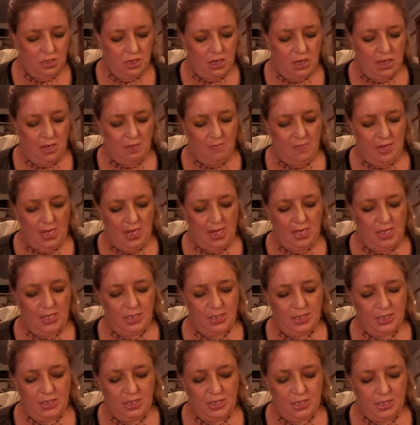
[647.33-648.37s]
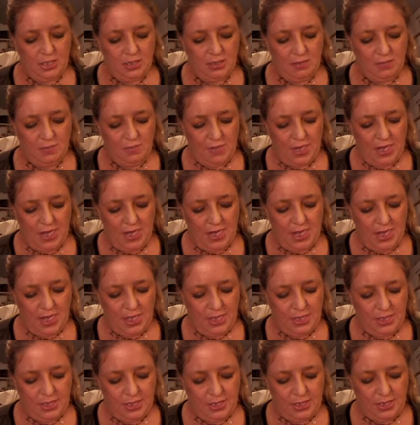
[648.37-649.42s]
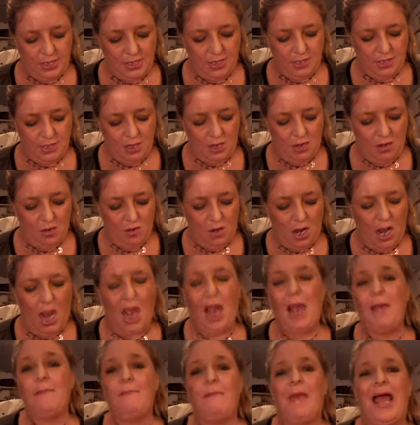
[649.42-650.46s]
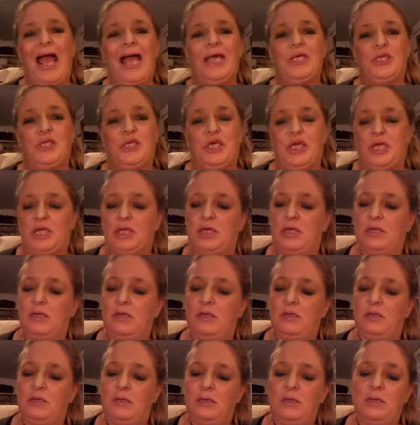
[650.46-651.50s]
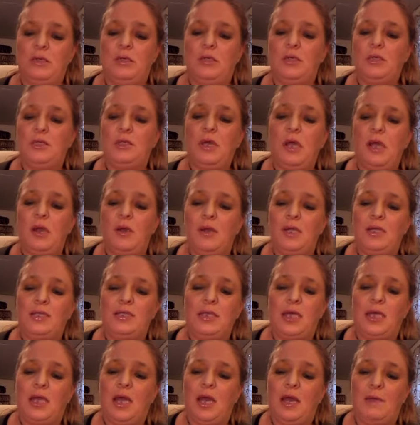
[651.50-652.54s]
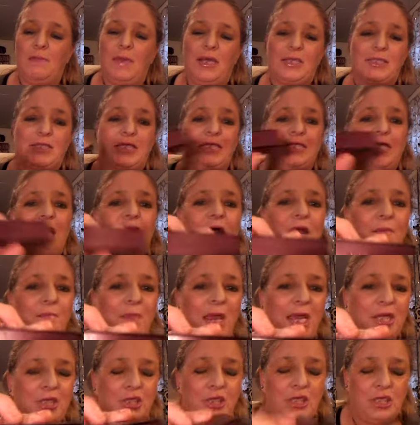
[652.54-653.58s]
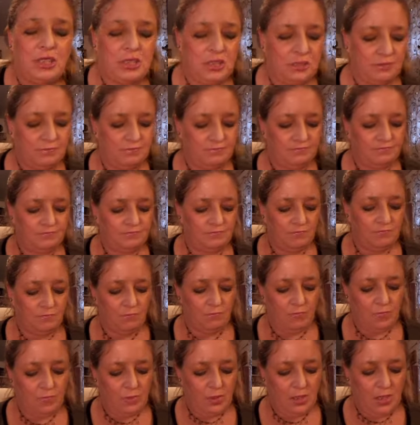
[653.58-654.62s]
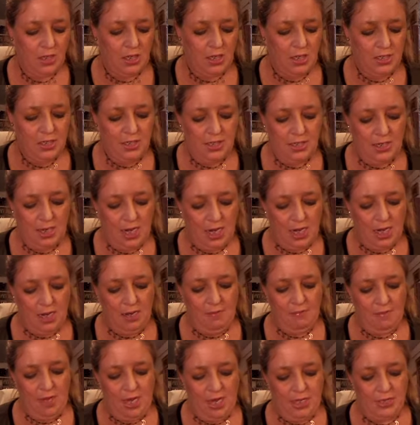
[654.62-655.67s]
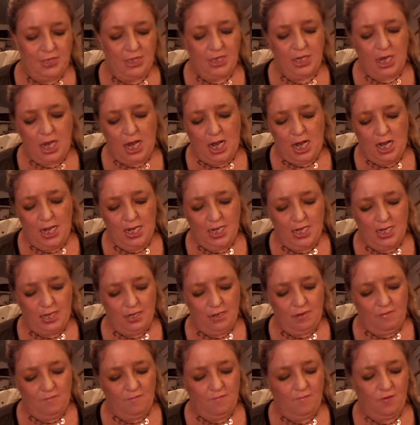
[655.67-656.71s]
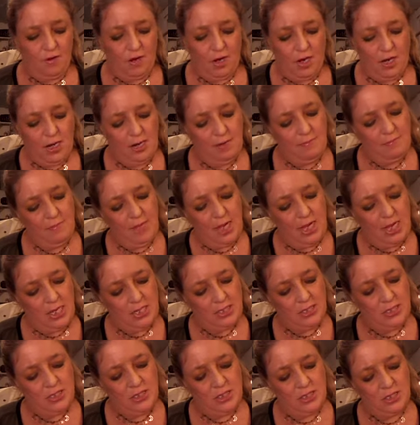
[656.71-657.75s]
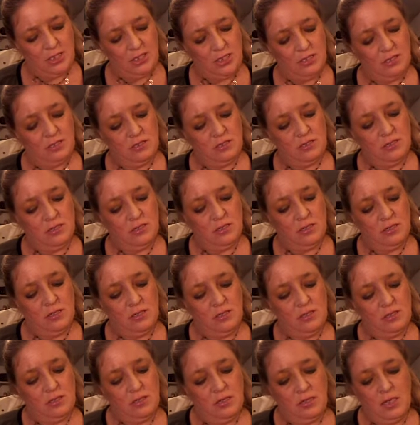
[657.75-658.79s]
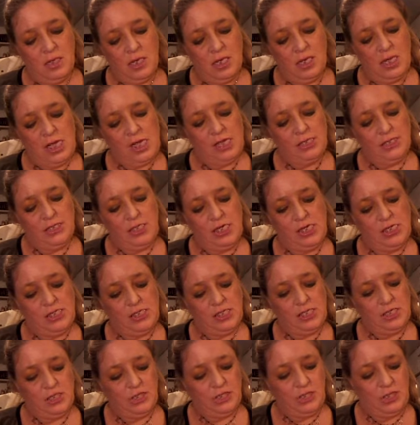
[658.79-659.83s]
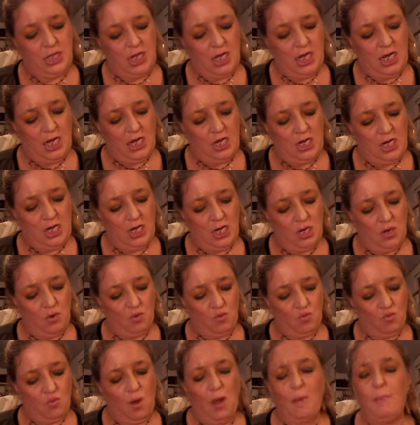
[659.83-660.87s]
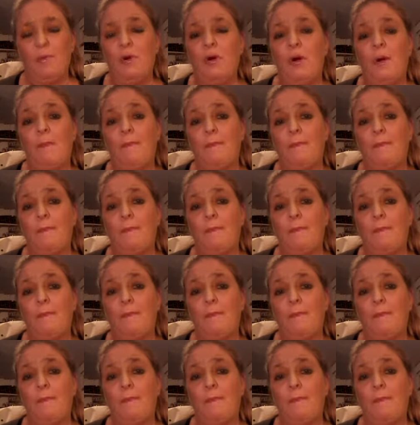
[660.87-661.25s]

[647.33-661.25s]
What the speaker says: Eye mask, M-A-S. Oh, Eye Magic. Sorry, it's not Eye Mask, it's Eye Magic. It's an Eye Magic, I-M for Eye Magic. It's in the shade Rebel